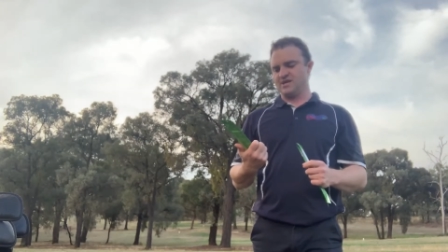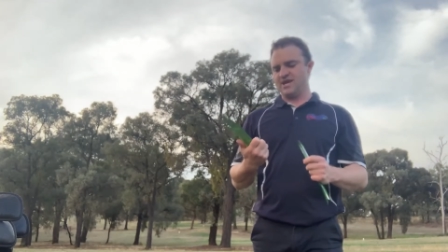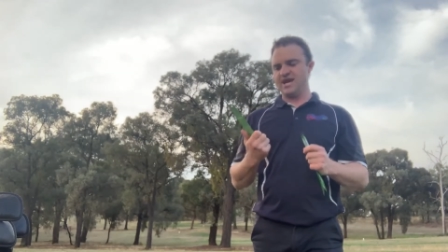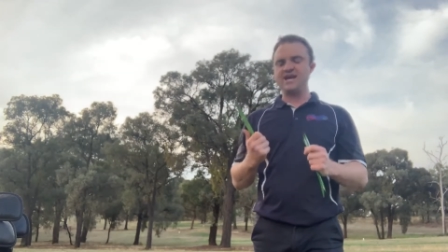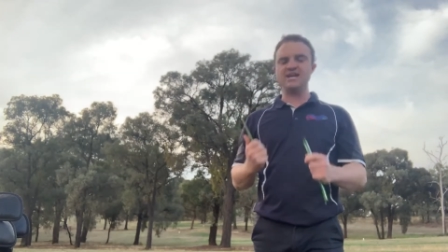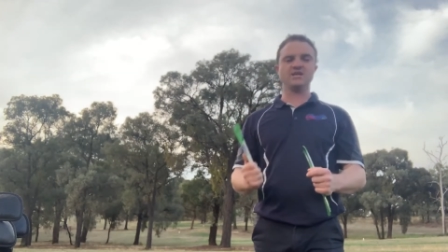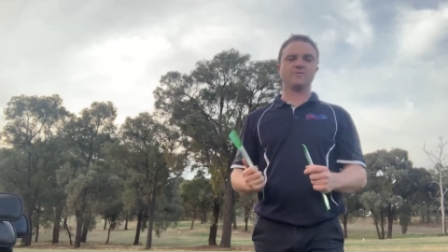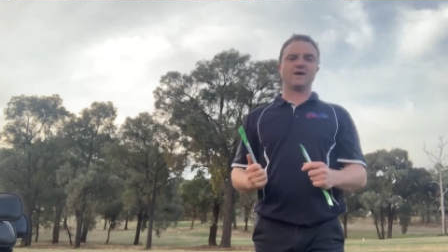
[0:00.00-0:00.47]

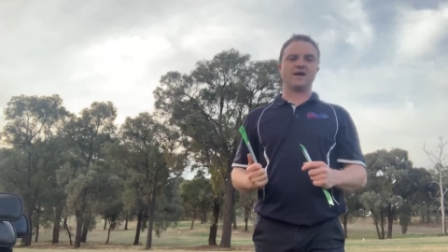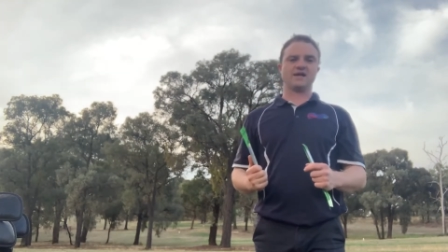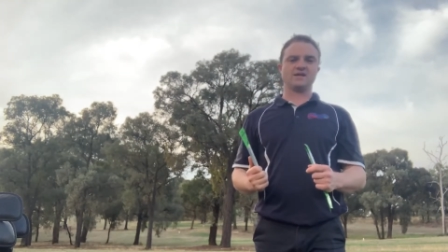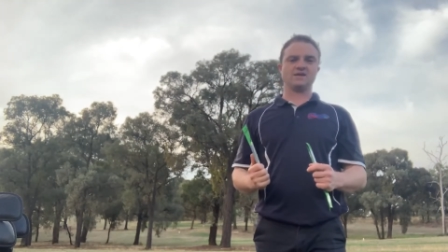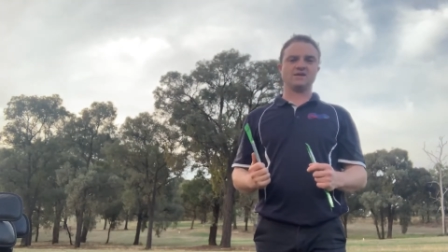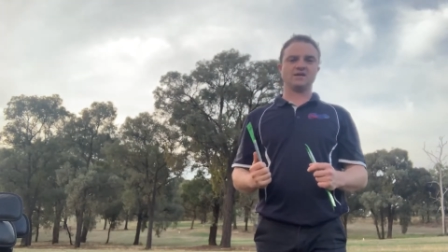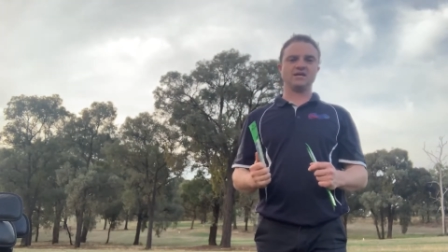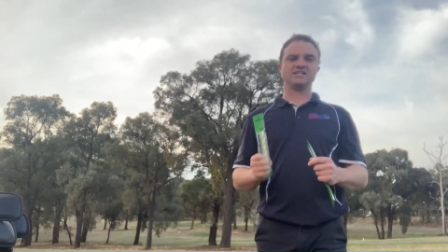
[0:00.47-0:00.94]
anyway,
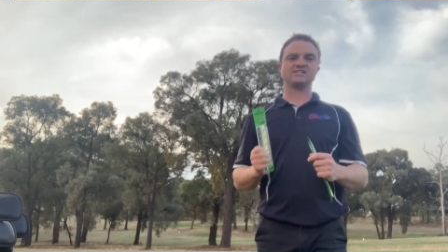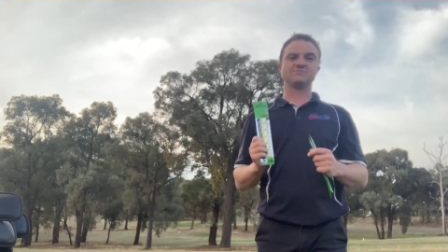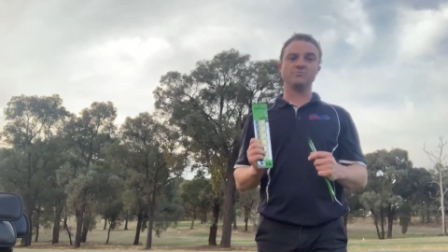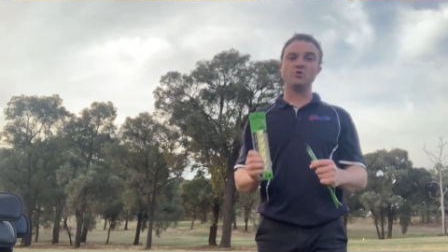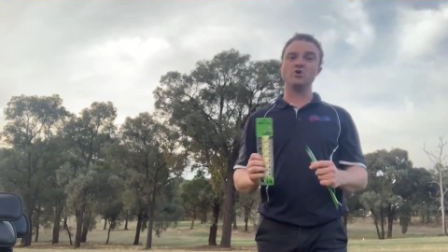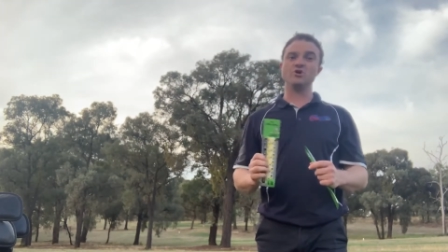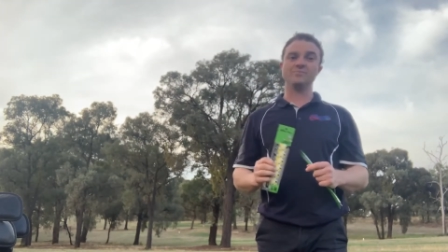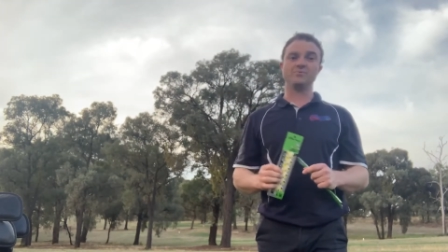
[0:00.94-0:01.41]
it's
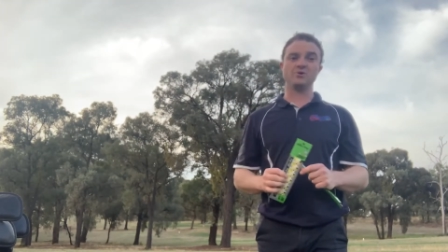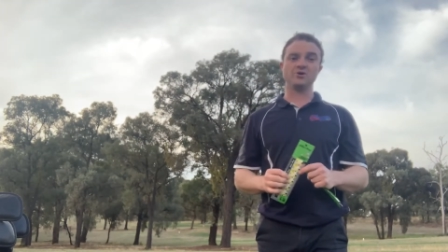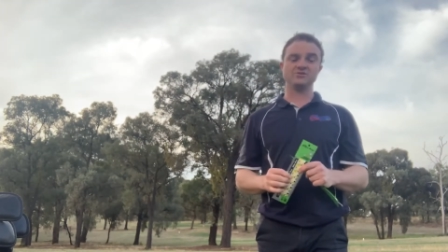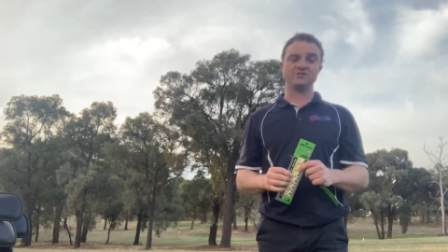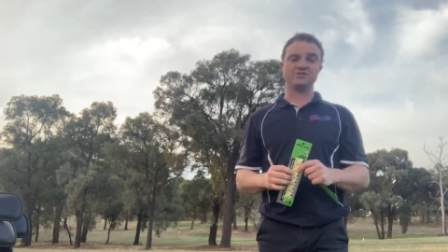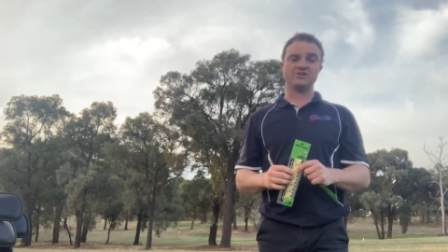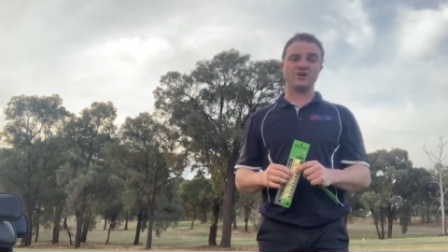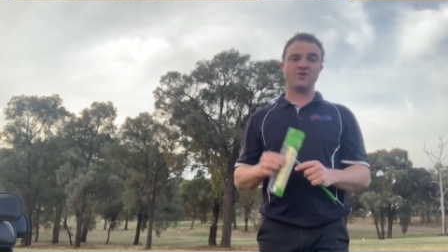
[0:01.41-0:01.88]
more
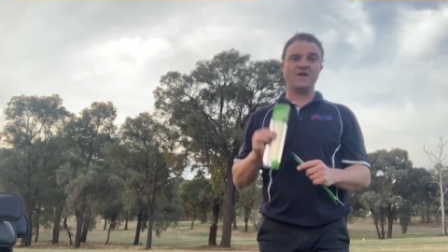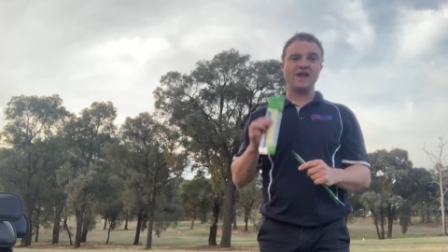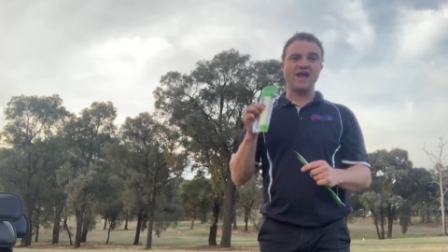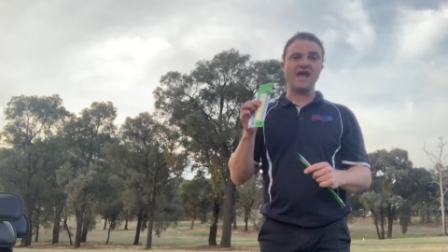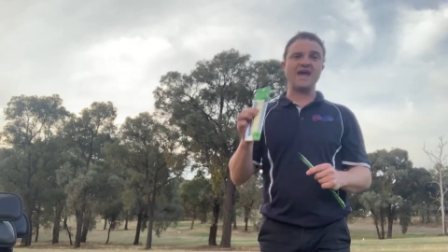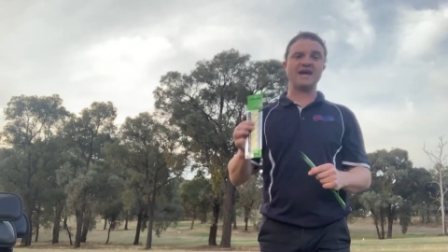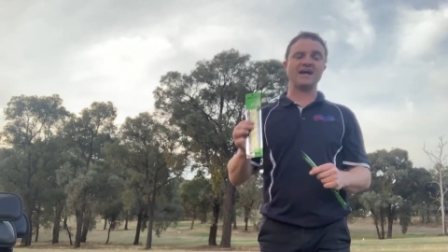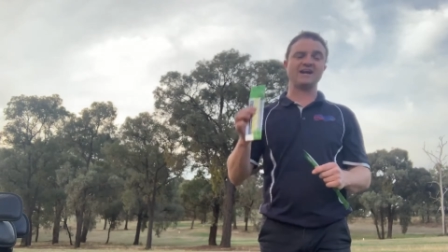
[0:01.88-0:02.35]
importantly though,
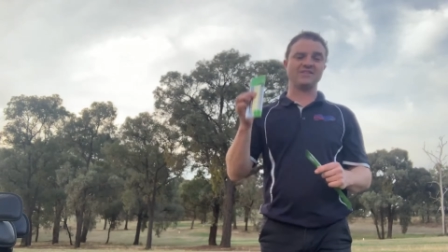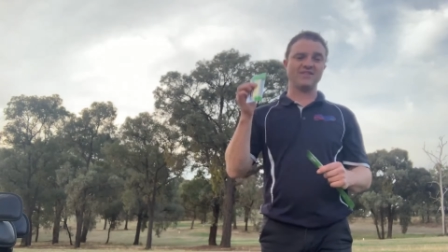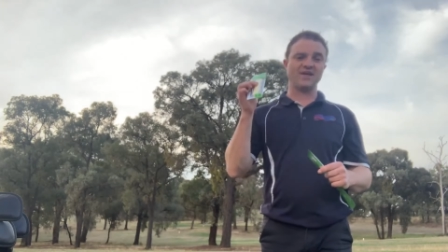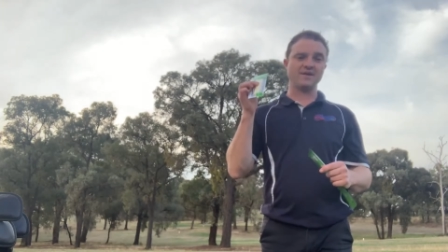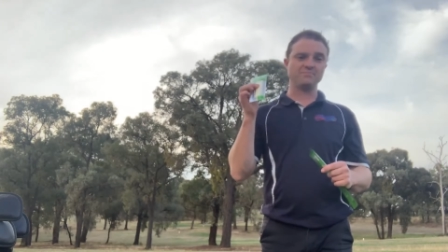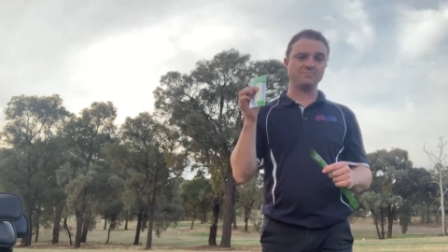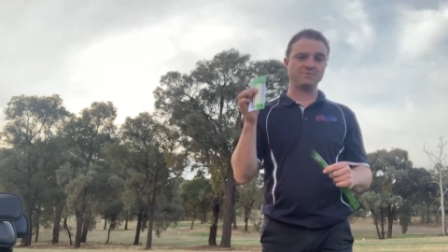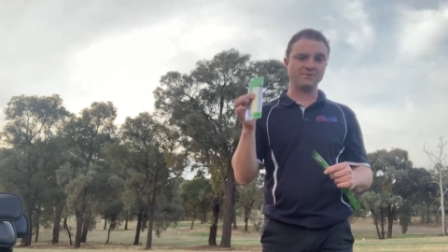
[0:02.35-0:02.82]
how do
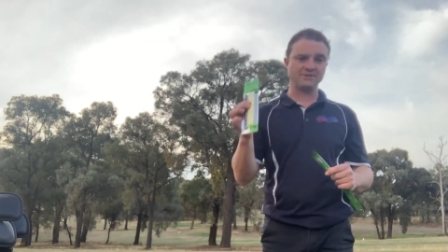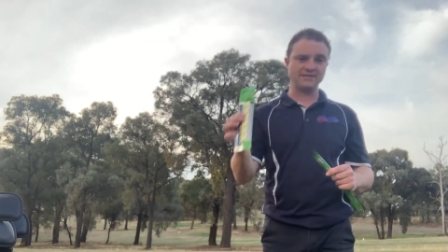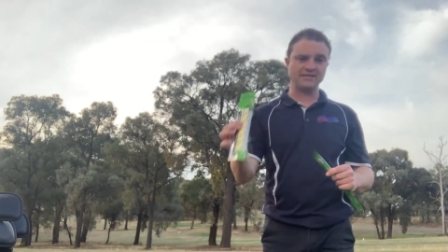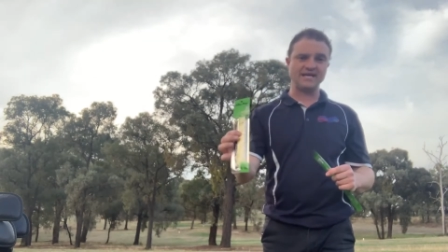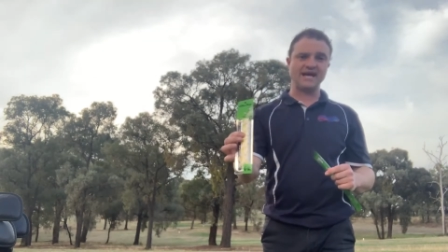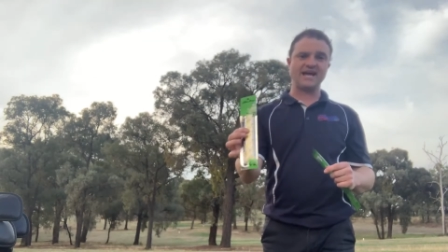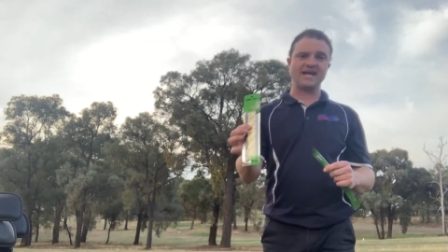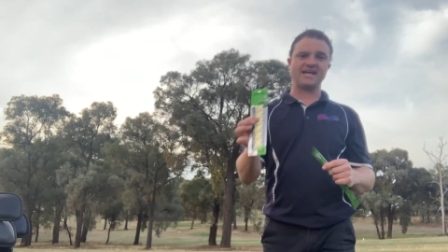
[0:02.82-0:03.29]
they
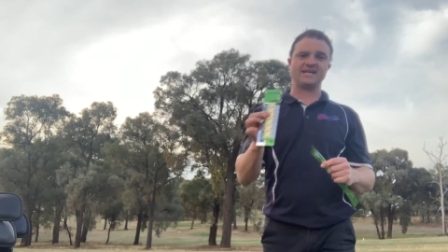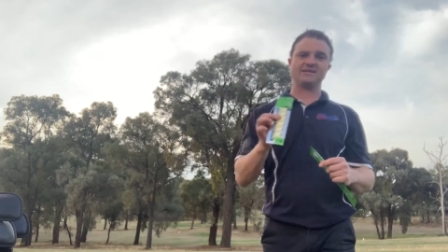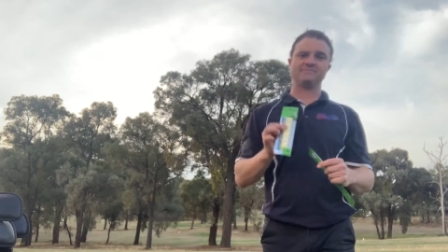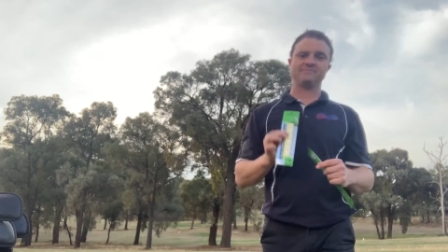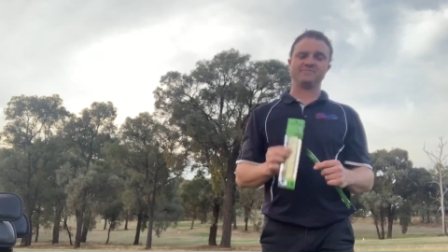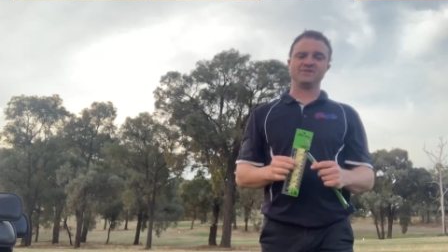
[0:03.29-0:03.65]
play?